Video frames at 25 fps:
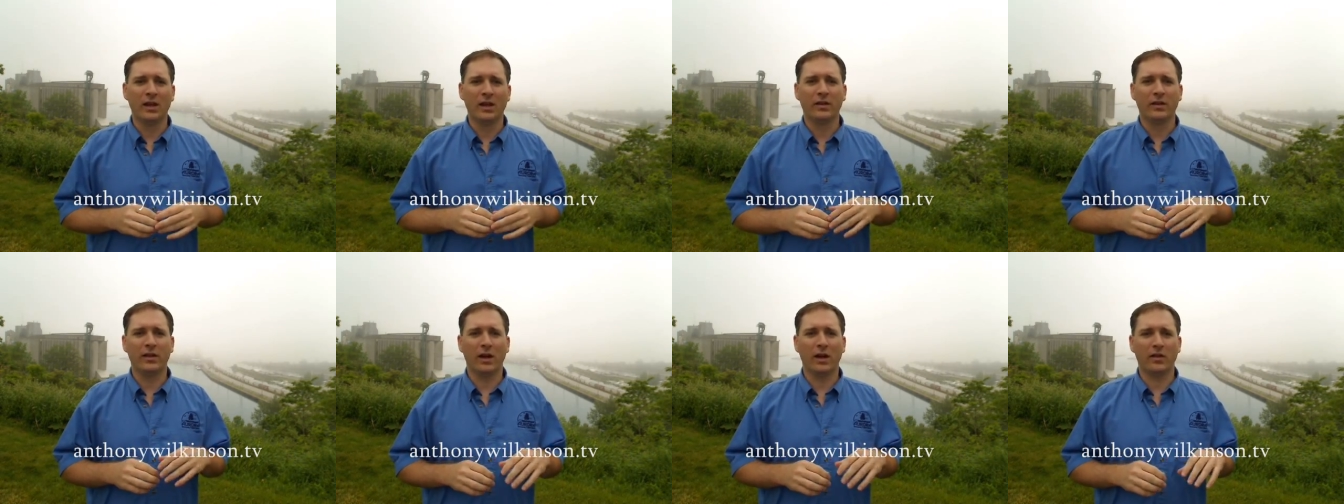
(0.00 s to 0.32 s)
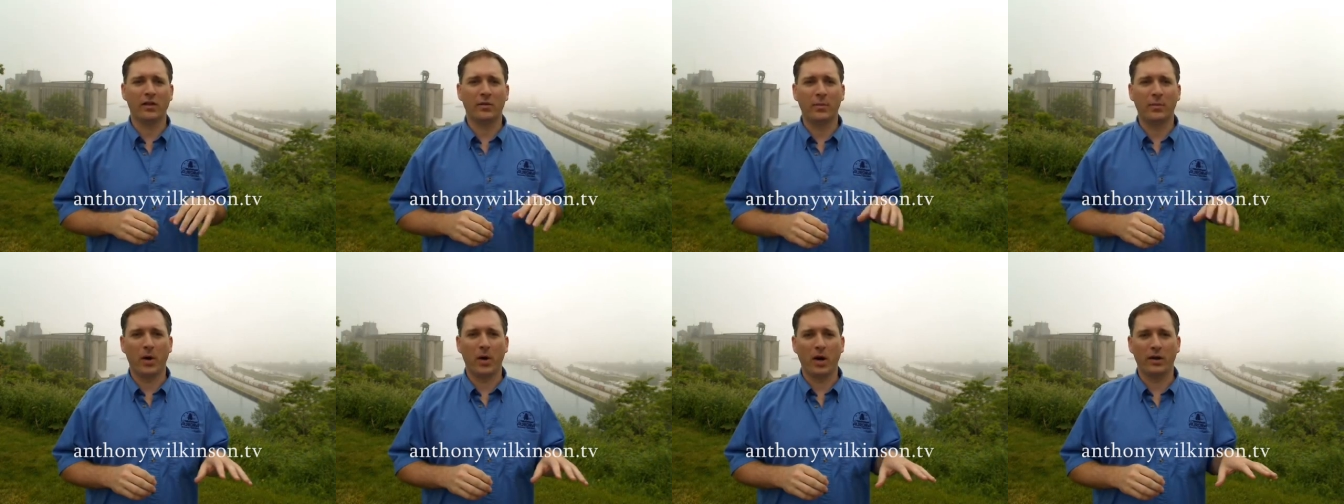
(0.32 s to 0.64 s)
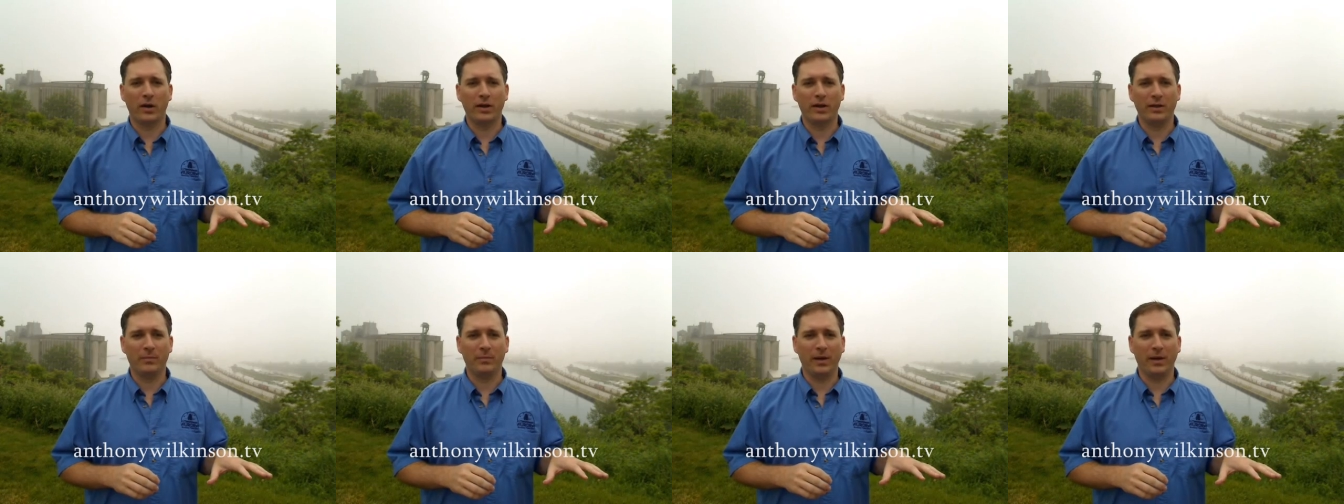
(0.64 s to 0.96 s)
the other
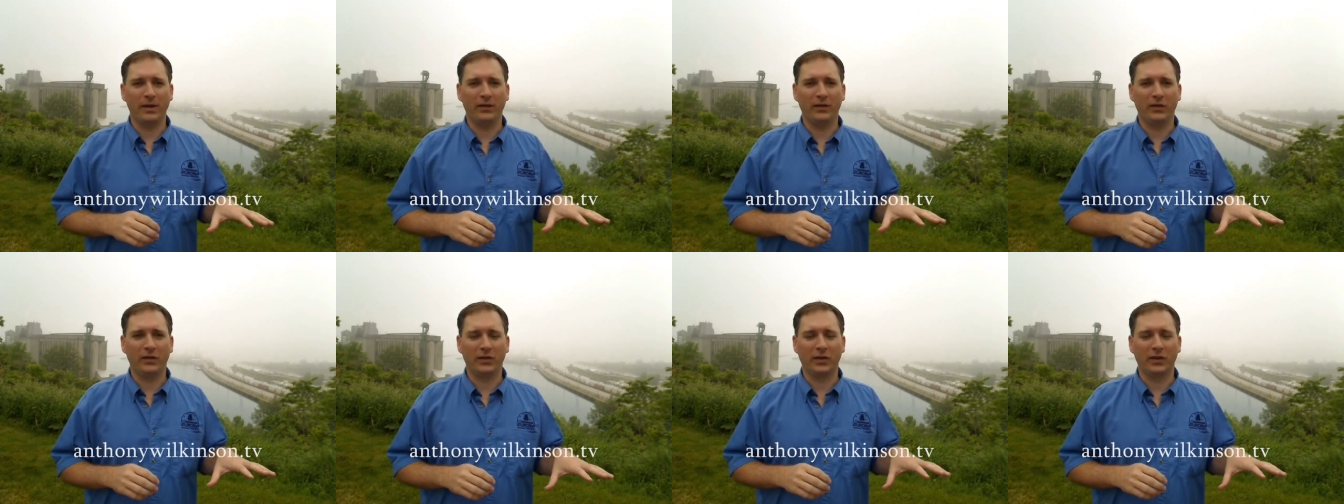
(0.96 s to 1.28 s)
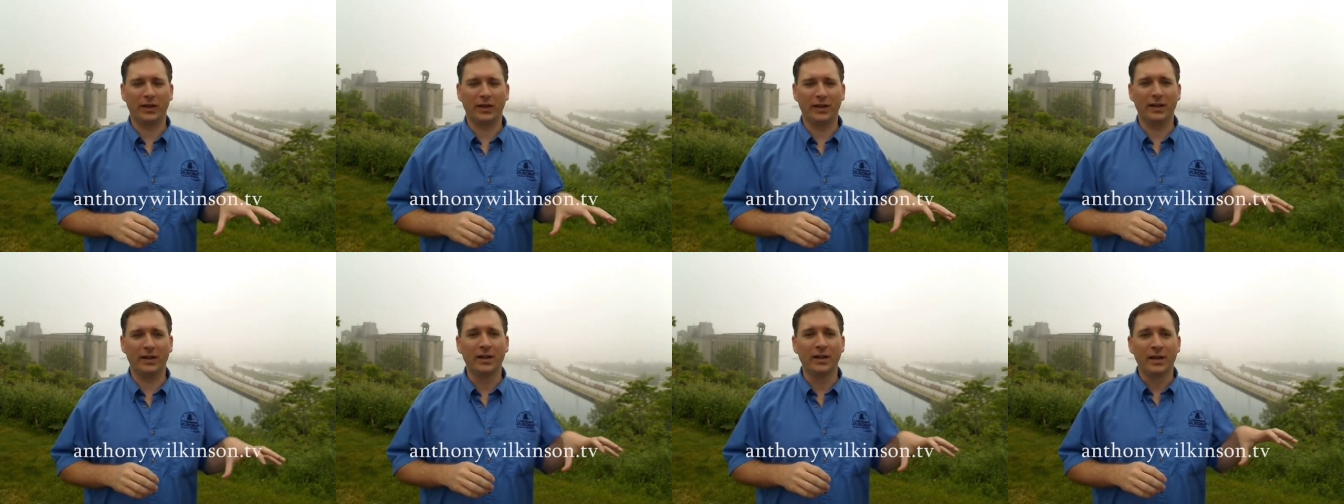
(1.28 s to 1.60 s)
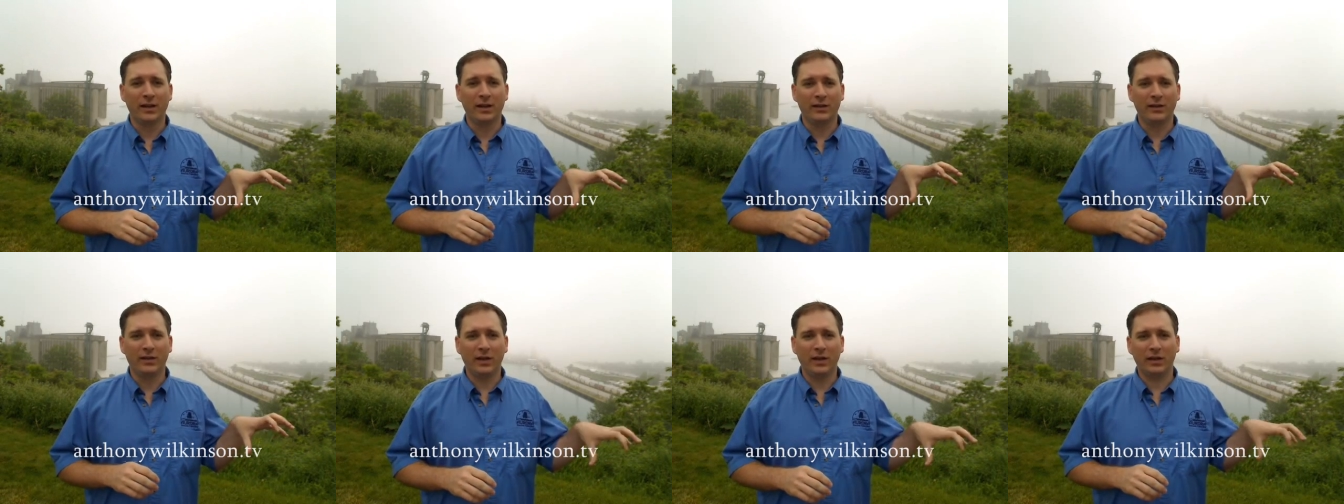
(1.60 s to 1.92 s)
party basically
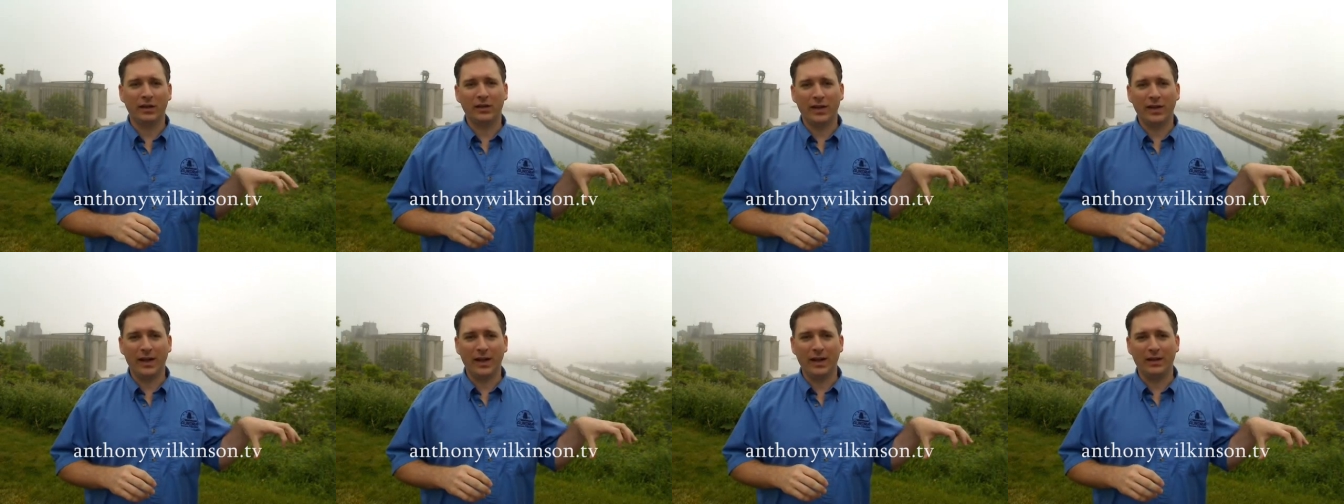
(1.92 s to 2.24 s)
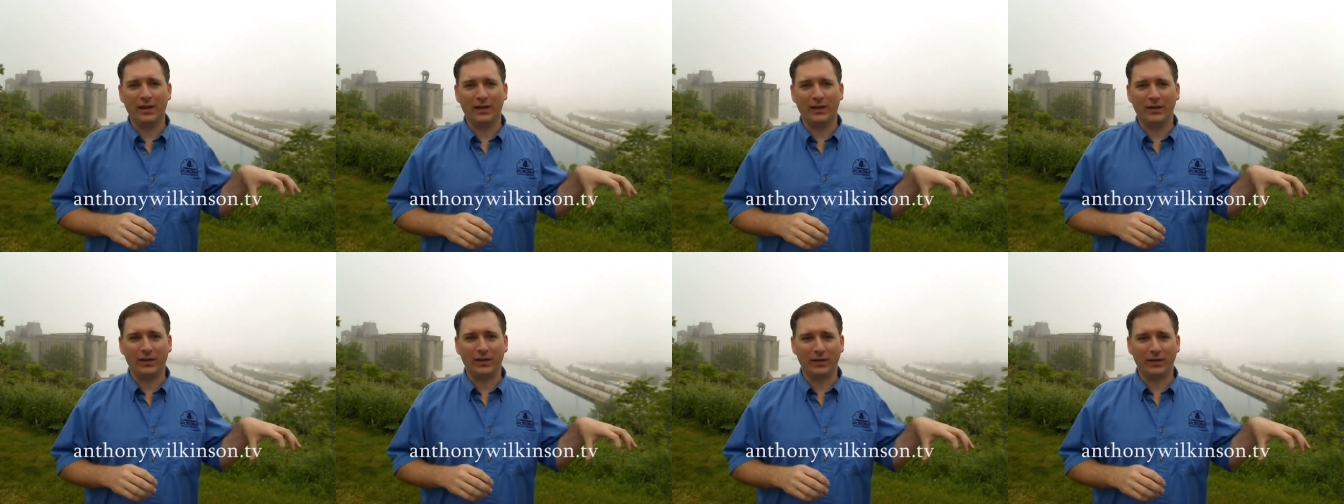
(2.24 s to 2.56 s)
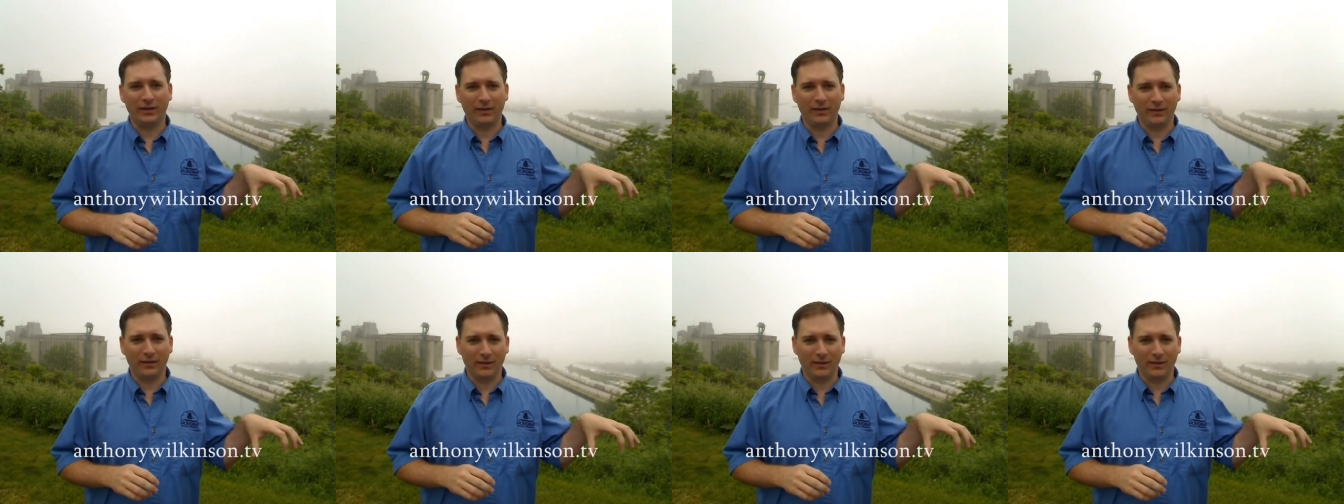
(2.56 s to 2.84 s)
dictates